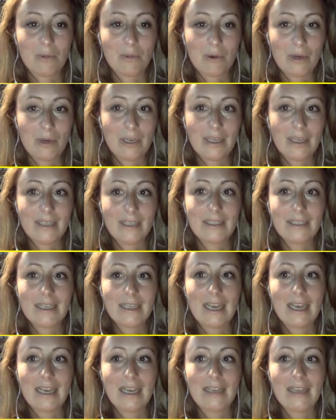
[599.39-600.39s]
boys
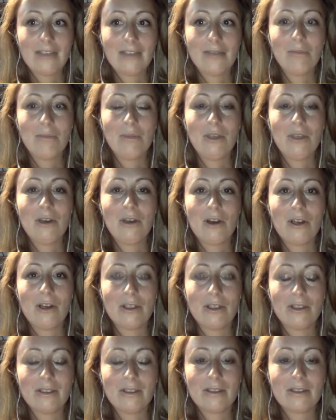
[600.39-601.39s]
and
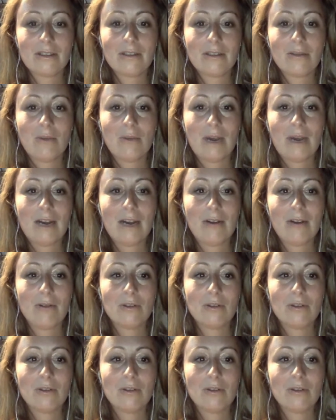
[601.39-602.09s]
beyonds. Wow.